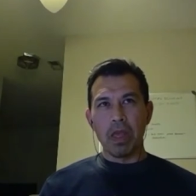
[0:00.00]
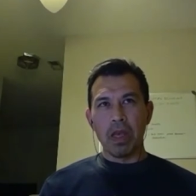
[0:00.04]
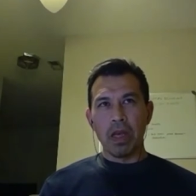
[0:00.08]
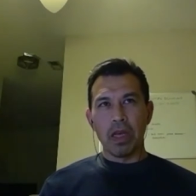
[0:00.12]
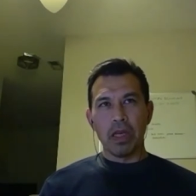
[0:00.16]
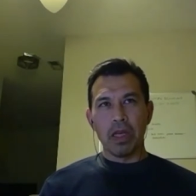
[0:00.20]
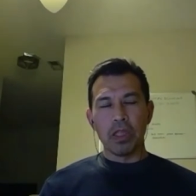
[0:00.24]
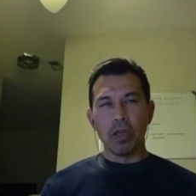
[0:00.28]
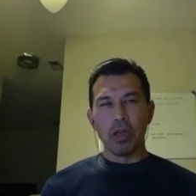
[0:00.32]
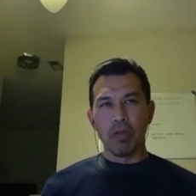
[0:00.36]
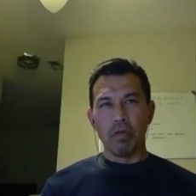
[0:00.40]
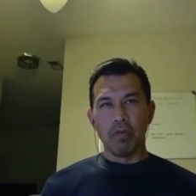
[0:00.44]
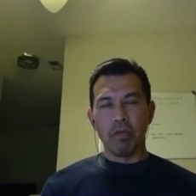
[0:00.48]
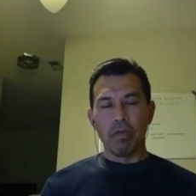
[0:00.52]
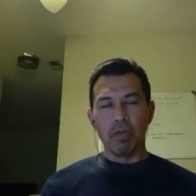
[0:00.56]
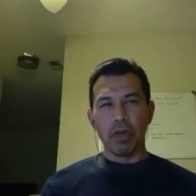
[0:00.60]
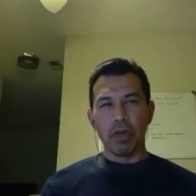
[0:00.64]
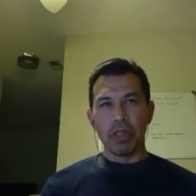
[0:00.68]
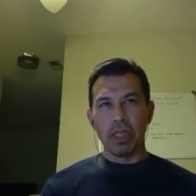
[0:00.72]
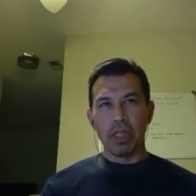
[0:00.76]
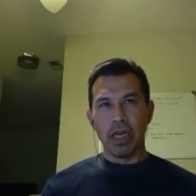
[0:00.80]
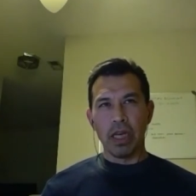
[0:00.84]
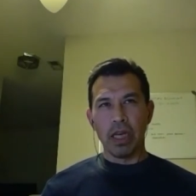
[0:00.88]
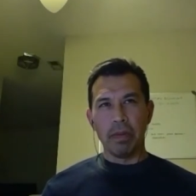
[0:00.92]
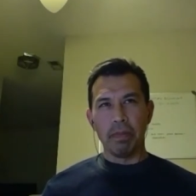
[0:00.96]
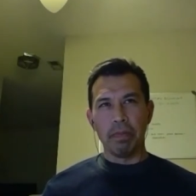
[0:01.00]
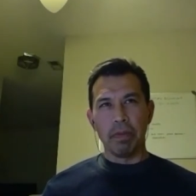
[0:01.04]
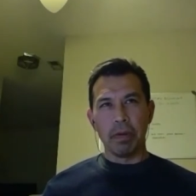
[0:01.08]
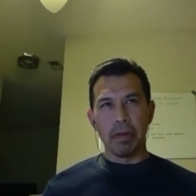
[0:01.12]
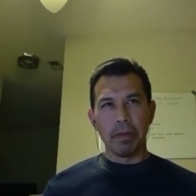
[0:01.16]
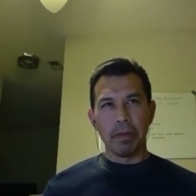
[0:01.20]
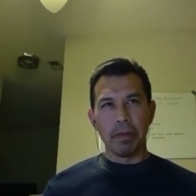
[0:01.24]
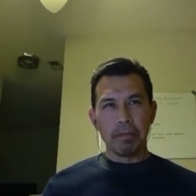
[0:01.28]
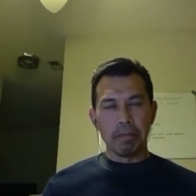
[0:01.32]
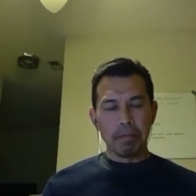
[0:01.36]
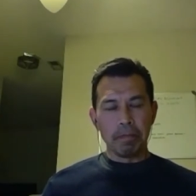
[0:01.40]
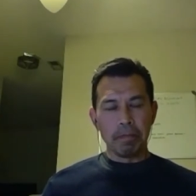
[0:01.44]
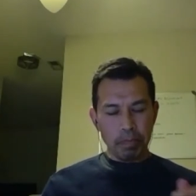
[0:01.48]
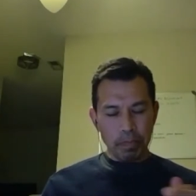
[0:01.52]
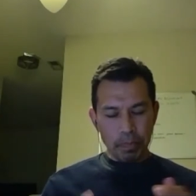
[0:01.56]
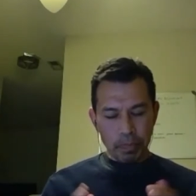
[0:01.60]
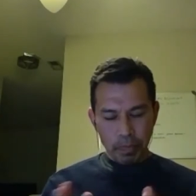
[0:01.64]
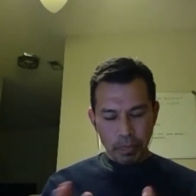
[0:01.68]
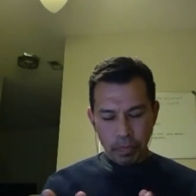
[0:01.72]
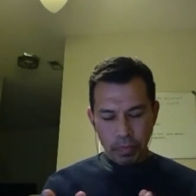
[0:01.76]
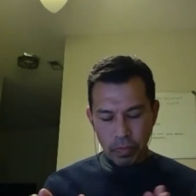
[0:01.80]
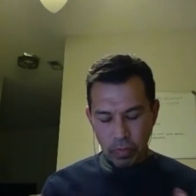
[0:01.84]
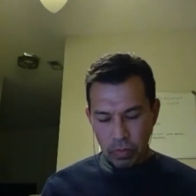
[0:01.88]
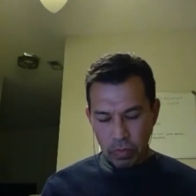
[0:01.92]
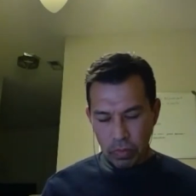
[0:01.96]
So, for example,
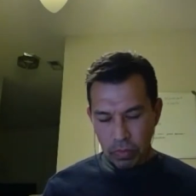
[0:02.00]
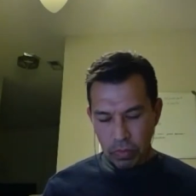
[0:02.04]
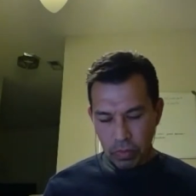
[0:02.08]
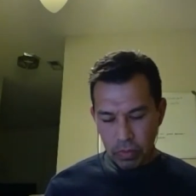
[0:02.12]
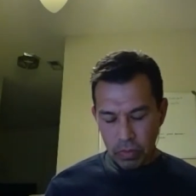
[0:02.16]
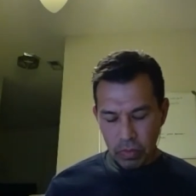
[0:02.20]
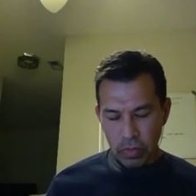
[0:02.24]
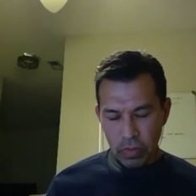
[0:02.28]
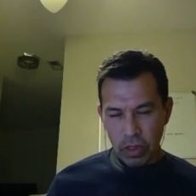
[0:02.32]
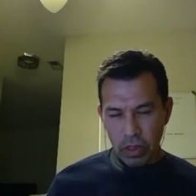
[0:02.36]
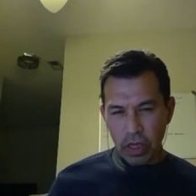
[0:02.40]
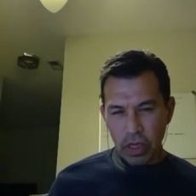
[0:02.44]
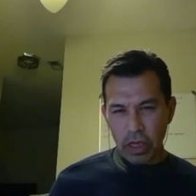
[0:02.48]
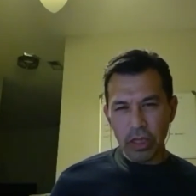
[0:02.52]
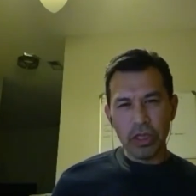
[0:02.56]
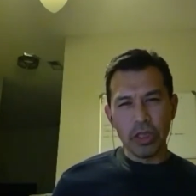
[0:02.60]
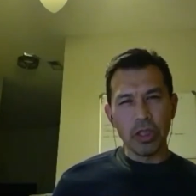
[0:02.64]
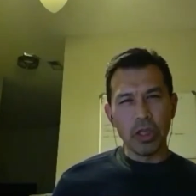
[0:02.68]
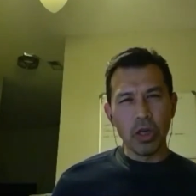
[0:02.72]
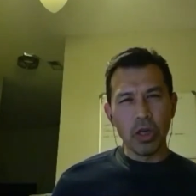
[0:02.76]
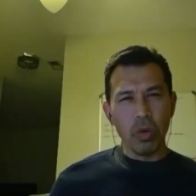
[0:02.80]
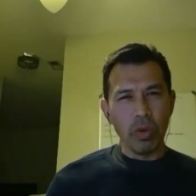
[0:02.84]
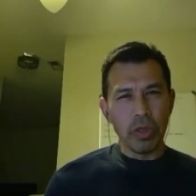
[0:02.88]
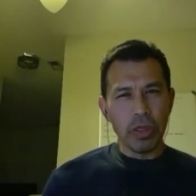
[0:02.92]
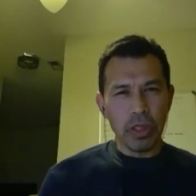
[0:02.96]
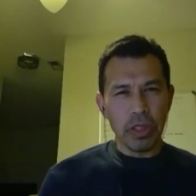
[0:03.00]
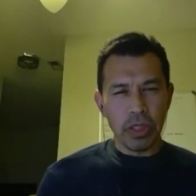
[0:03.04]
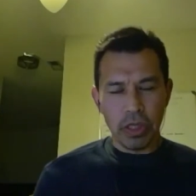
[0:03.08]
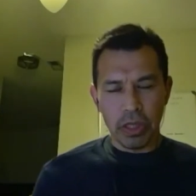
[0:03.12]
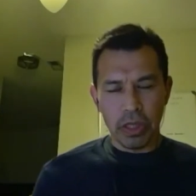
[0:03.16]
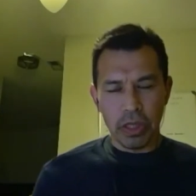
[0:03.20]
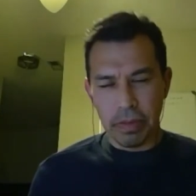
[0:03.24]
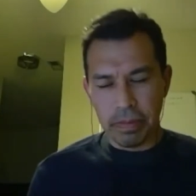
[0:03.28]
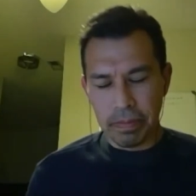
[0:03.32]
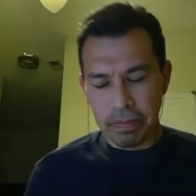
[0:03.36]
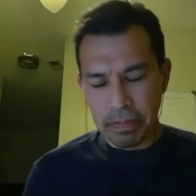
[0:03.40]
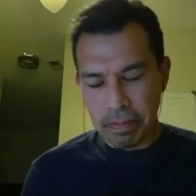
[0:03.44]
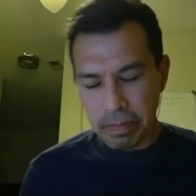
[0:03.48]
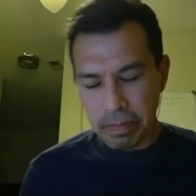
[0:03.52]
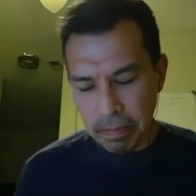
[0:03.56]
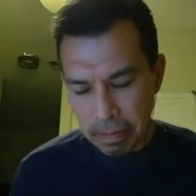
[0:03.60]
in Stoicism,